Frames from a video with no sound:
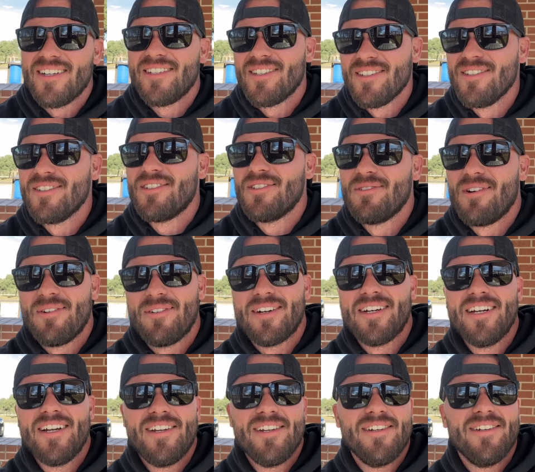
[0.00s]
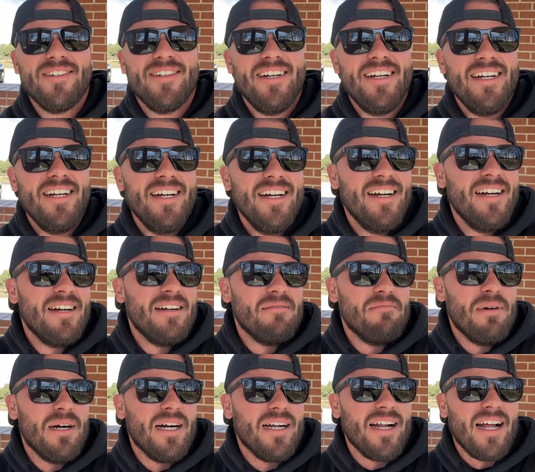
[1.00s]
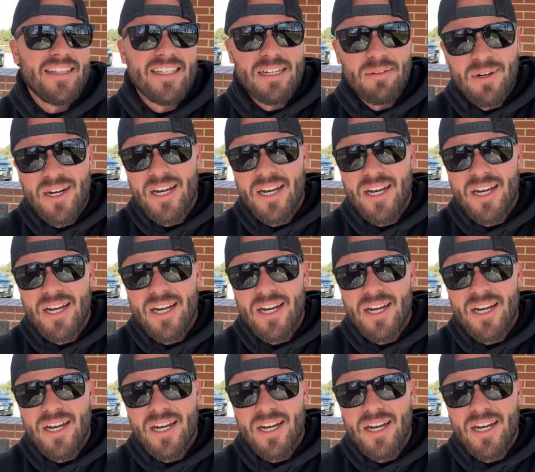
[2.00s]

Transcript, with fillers: So this is what we're going to do. But I think we're